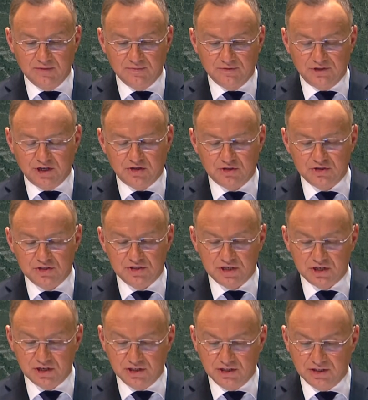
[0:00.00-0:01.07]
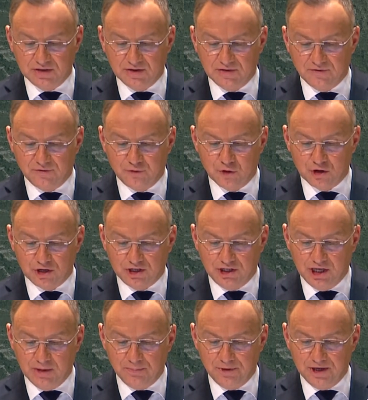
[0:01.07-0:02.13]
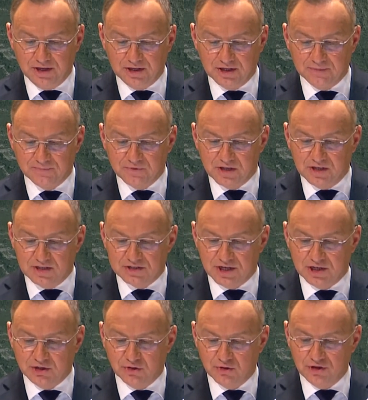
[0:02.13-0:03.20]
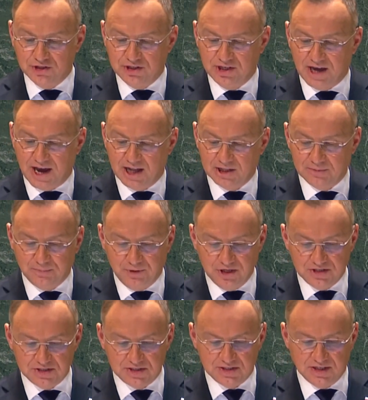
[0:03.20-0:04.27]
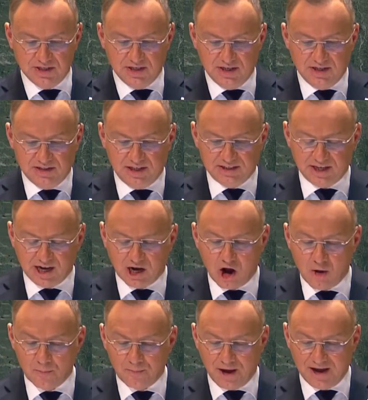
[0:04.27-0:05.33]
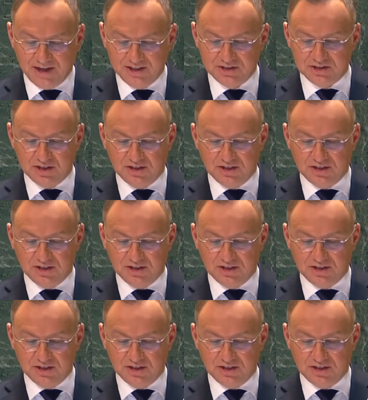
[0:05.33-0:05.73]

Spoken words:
the concern for keeping security and peace that accompanied